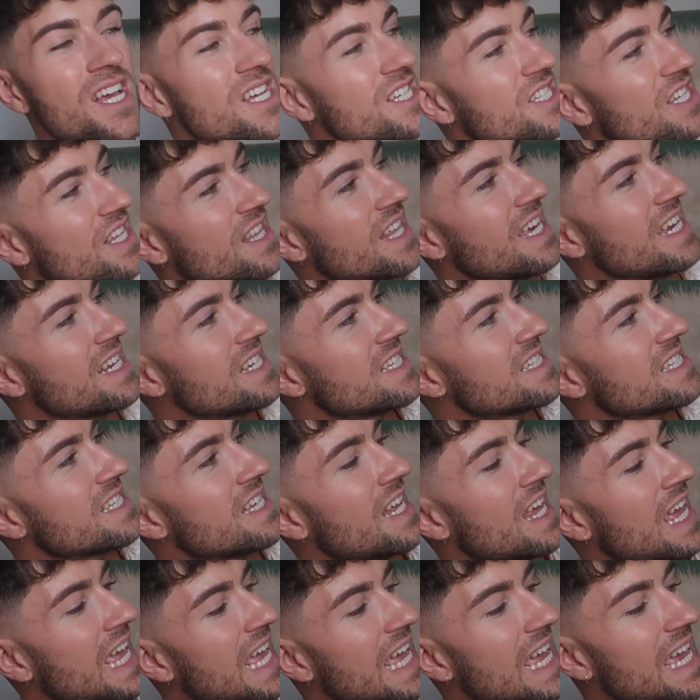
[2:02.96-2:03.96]
So
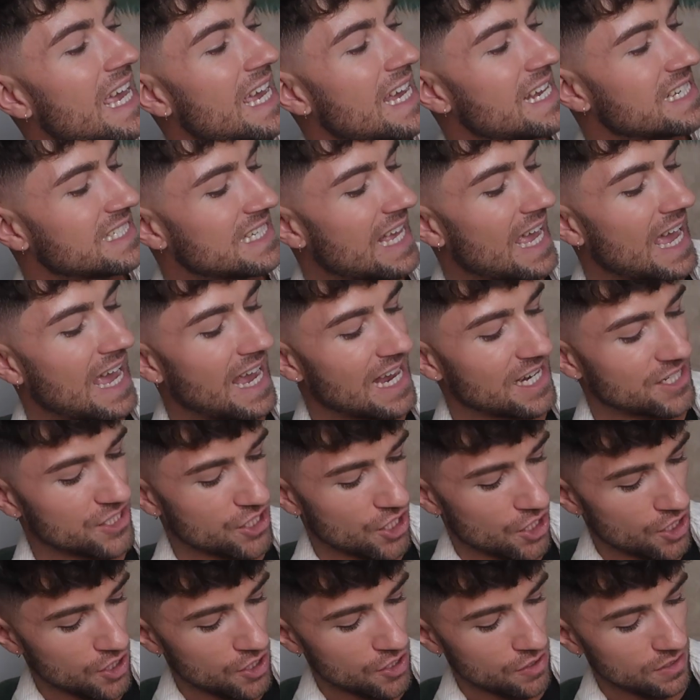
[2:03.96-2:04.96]
this is a
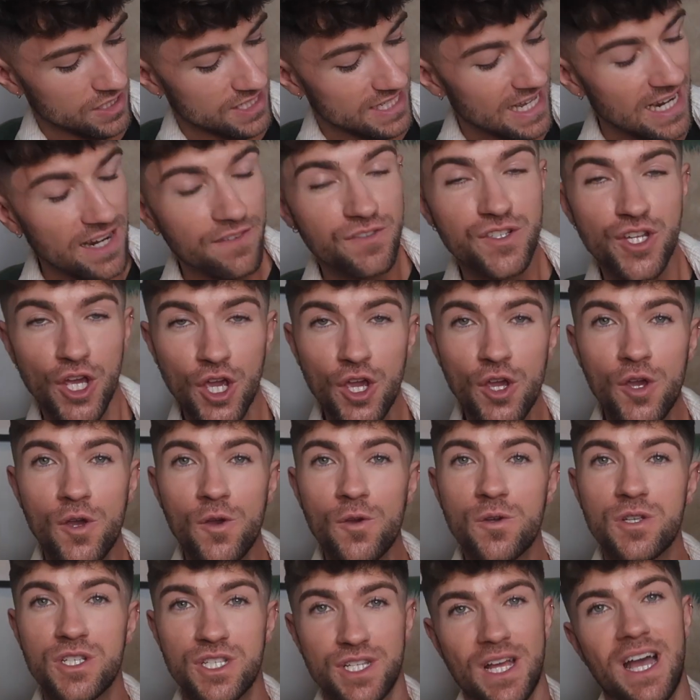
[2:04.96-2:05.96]
set of
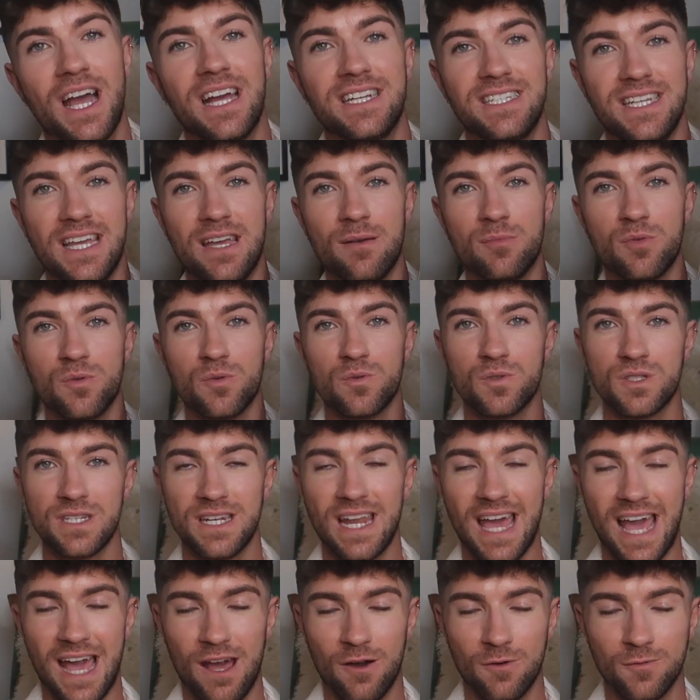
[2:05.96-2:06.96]
two side tables.
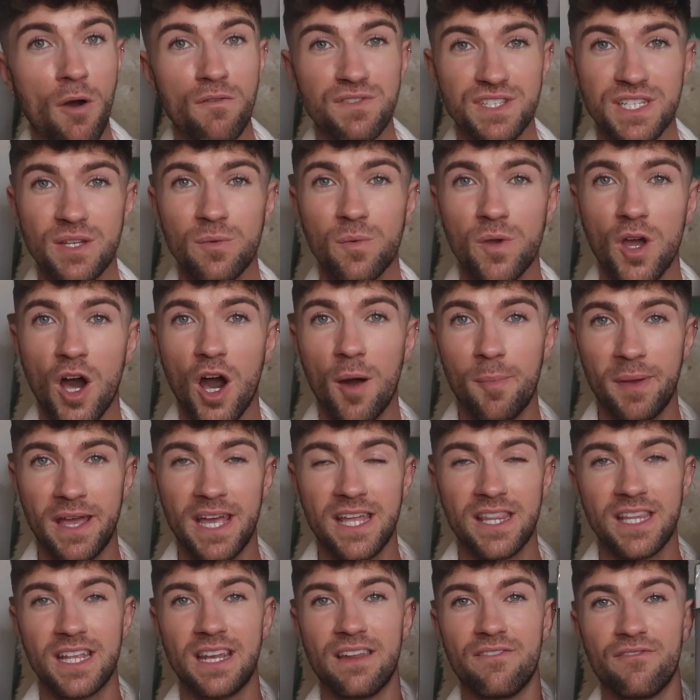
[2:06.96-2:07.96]
Now, obviously we are
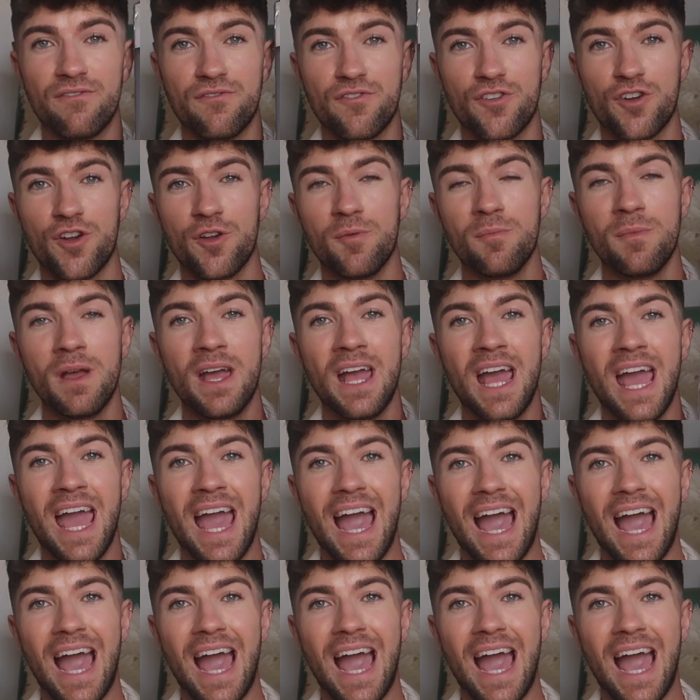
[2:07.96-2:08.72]
painting the living room.